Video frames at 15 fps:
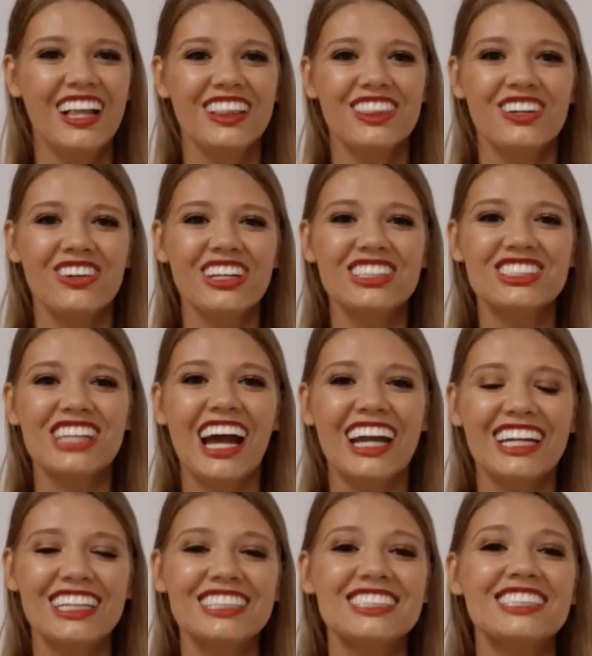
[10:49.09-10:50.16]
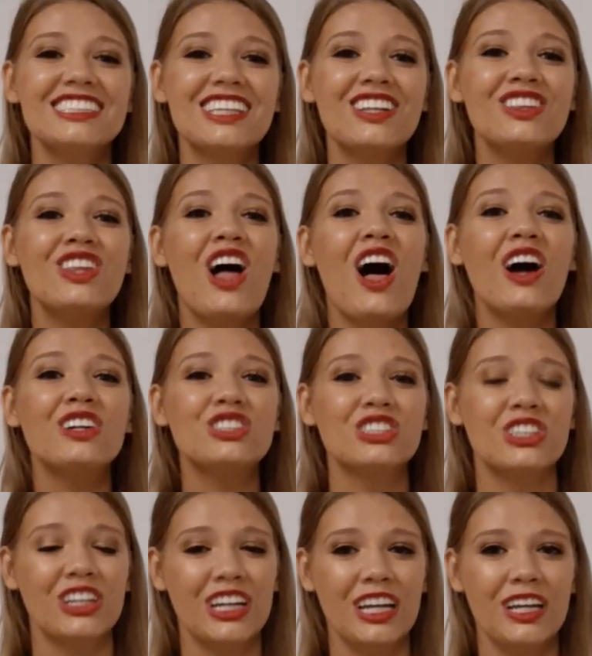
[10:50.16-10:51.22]
Learning Chinese is a long
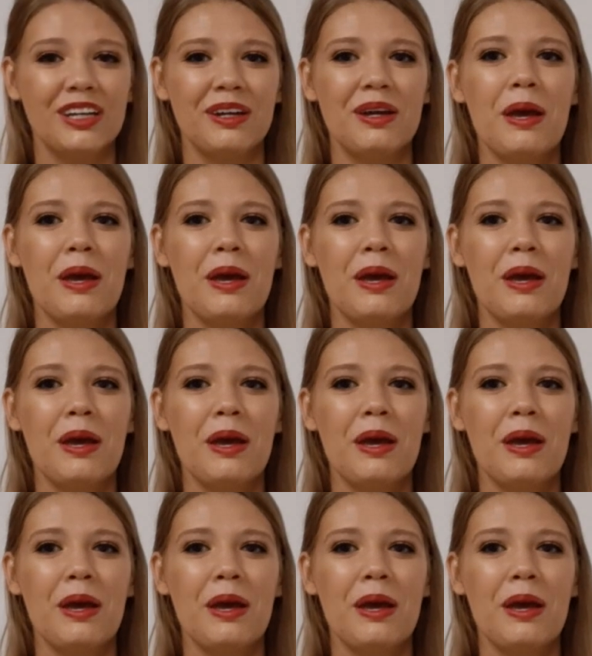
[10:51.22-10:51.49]
journey,